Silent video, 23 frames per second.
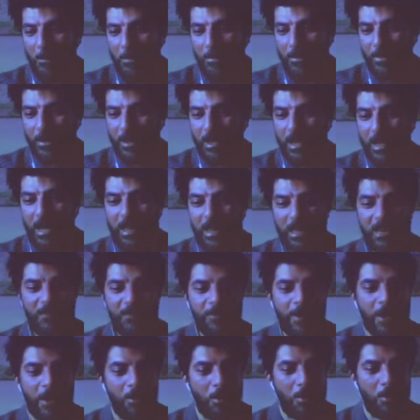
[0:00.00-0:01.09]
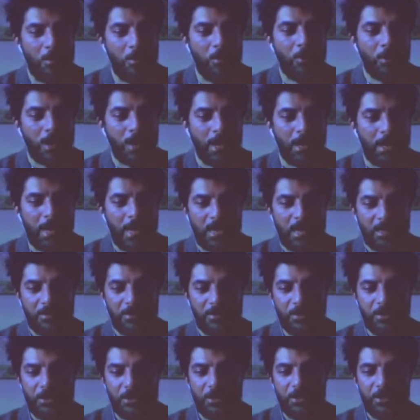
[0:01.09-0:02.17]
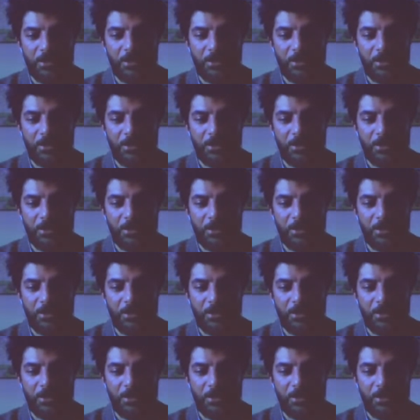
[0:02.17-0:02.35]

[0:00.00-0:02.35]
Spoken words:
I think fair report, like activists are just